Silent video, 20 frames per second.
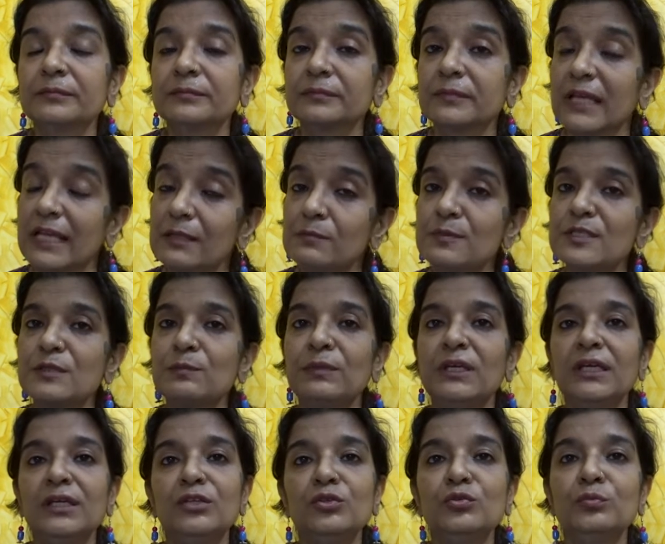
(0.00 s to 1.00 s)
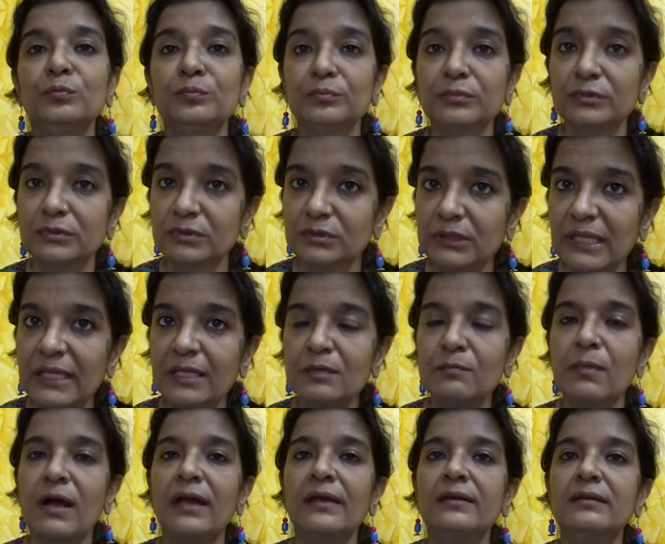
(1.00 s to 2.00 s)
helps me to
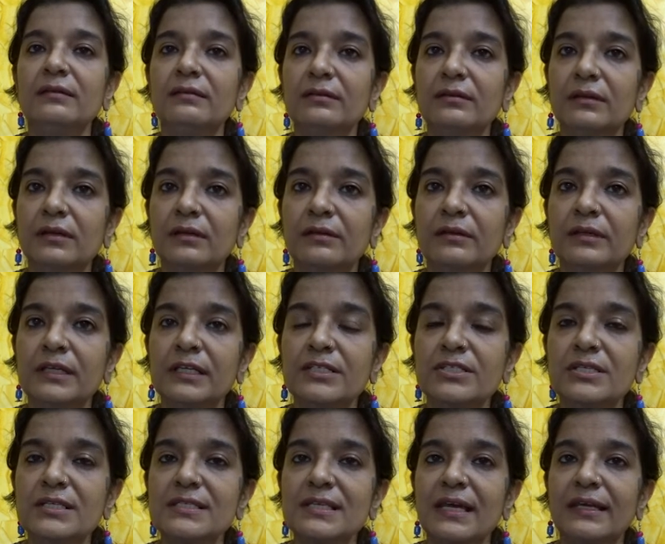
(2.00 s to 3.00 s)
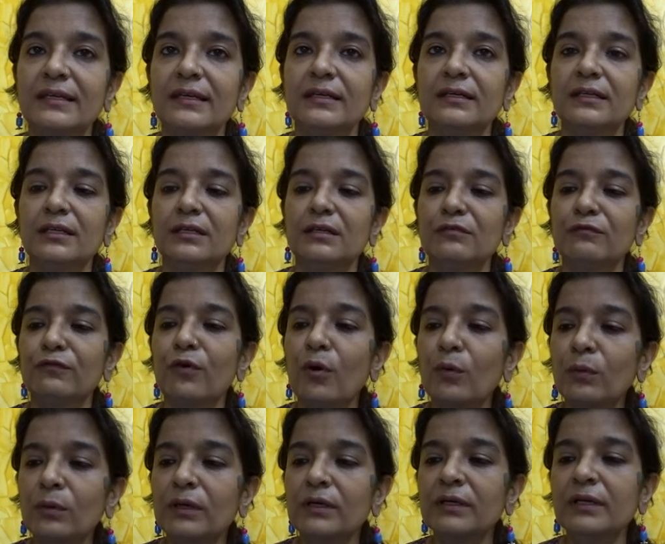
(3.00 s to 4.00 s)
take my religious identity
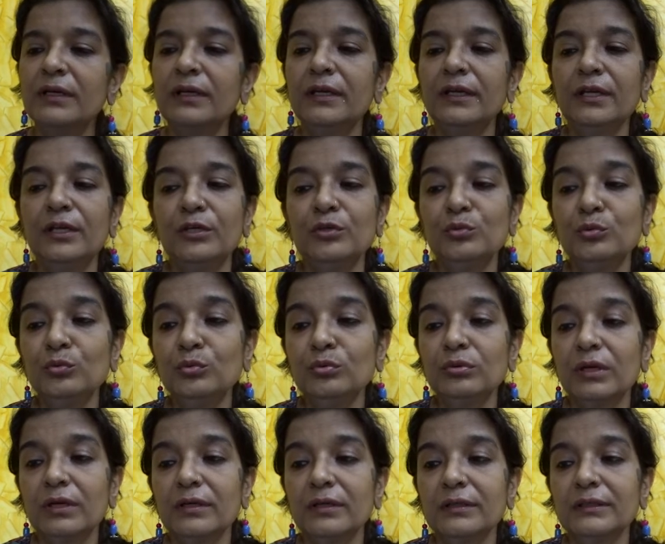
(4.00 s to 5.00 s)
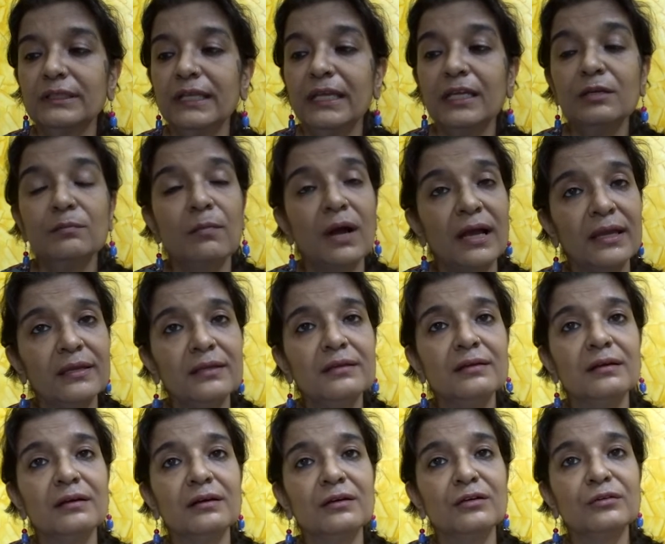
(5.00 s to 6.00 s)
forward, to take
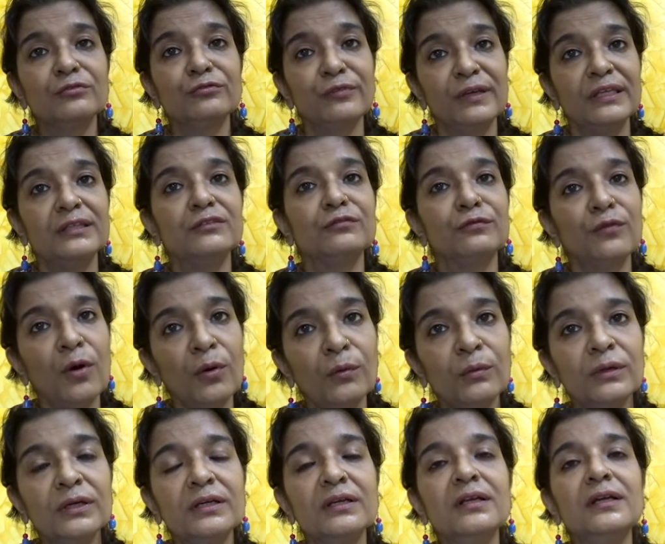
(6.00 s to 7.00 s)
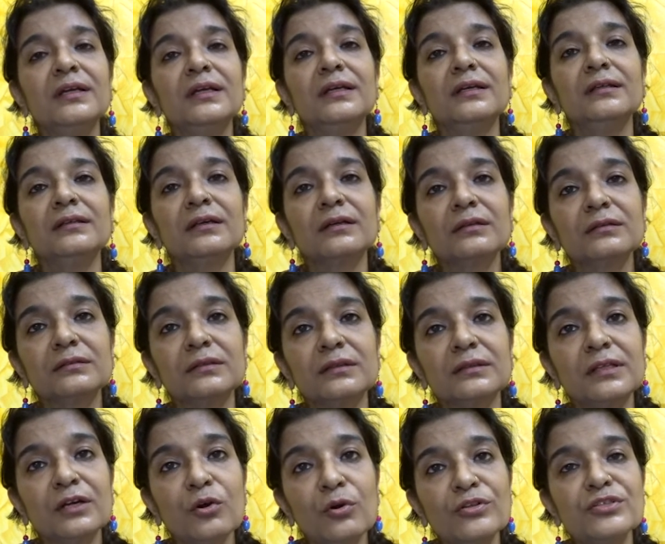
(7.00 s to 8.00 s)
my faith forward.
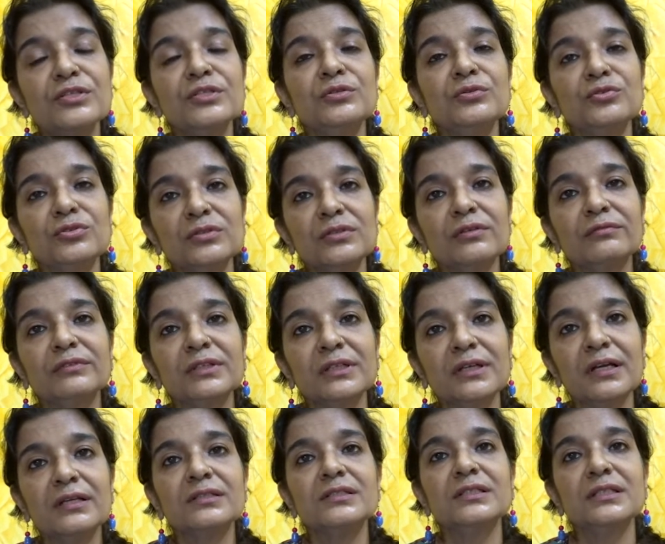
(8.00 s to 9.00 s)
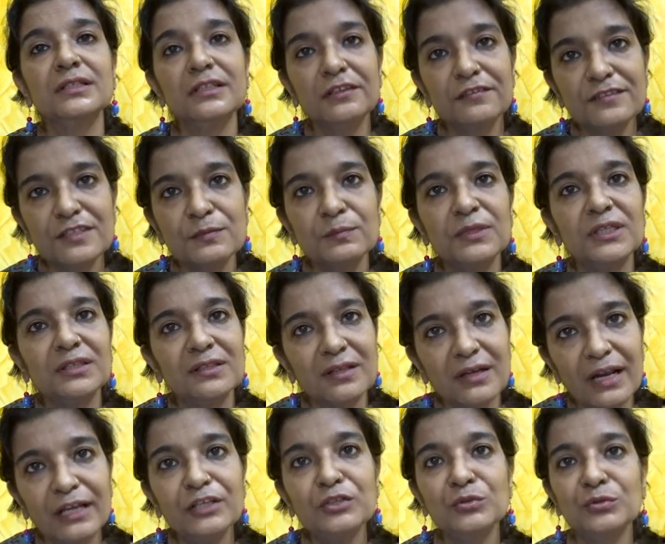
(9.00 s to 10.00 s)
The Constitution of the country gives me
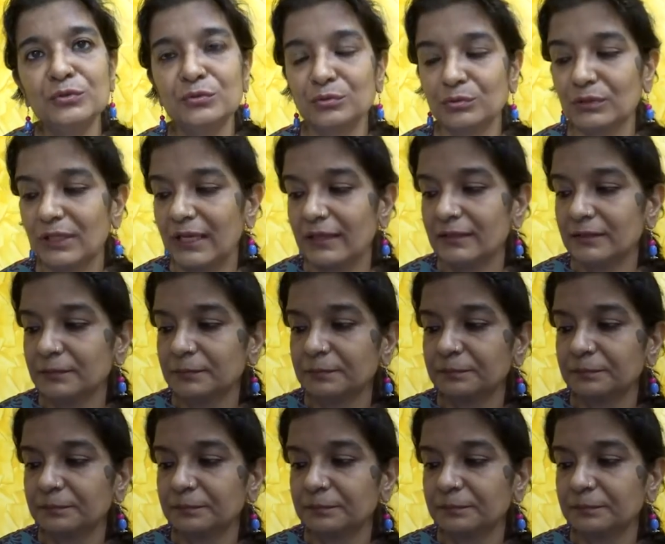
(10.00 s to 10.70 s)
the right to do that.